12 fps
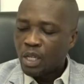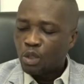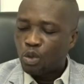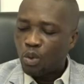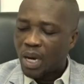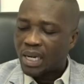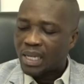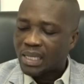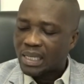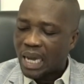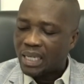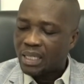to
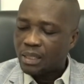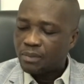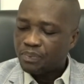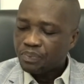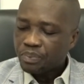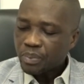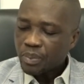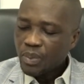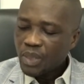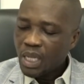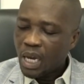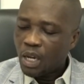understand
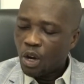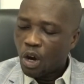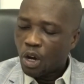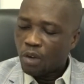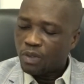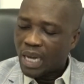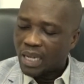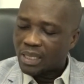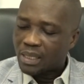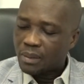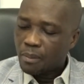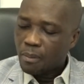and all of that.